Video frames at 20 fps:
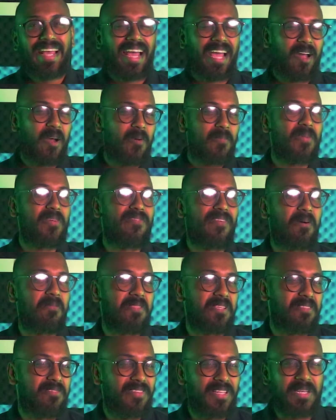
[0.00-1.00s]
I hope you found
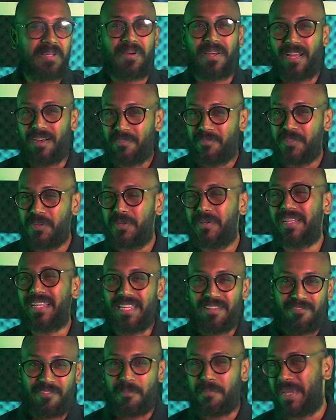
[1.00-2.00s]
this video helpful,
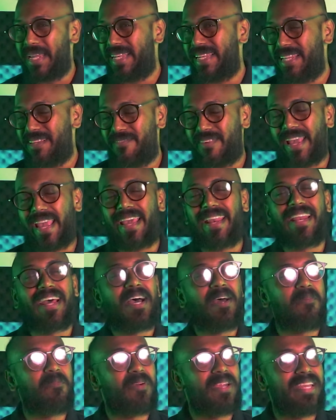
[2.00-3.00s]
informative, and
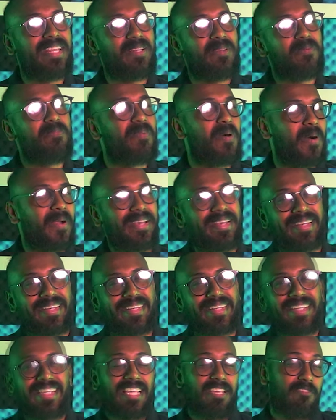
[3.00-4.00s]
are ready to bond.
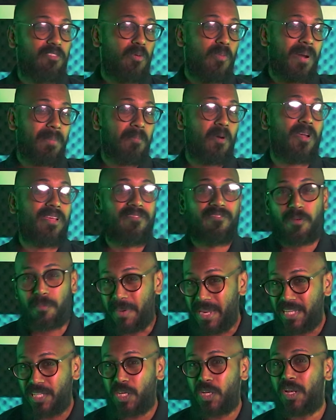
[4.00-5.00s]
If you want more
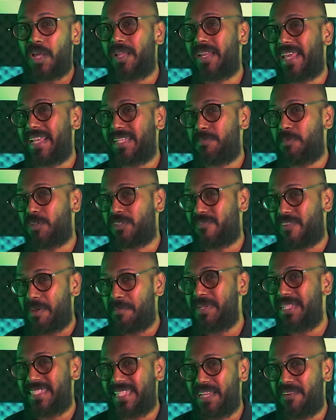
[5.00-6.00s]
information on Xbox
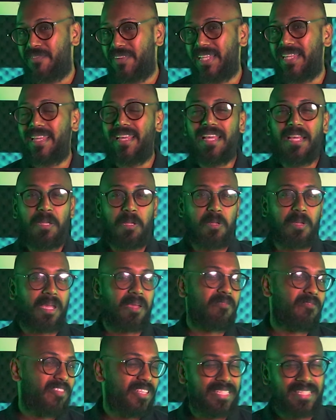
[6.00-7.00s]
Family Safety, you
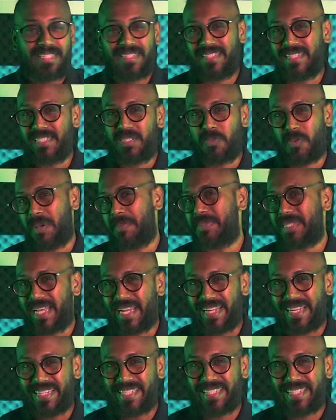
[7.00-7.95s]
can visit this website.